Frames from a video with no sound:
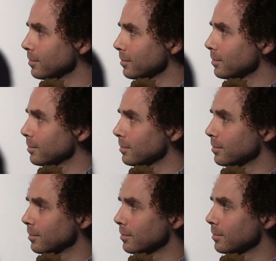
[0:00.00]

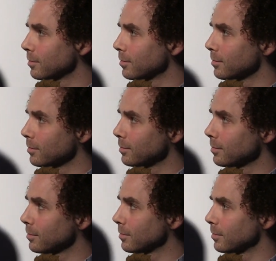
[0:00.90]

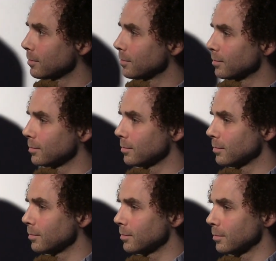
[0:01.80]

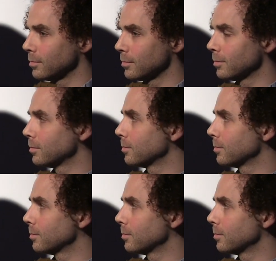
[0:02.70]
(silent)